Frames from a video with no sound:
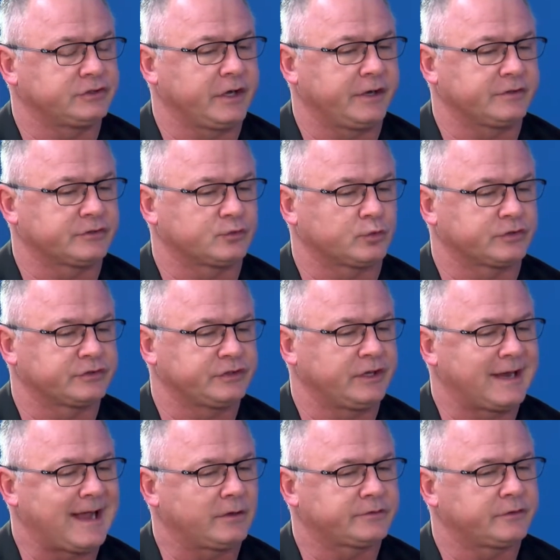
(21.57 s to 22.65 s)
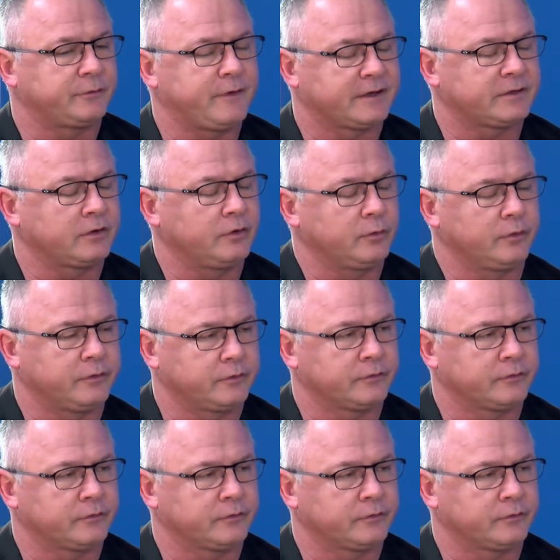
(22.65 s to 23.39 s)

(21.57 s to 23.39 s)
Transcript: changes we're seeing, how's it affecting your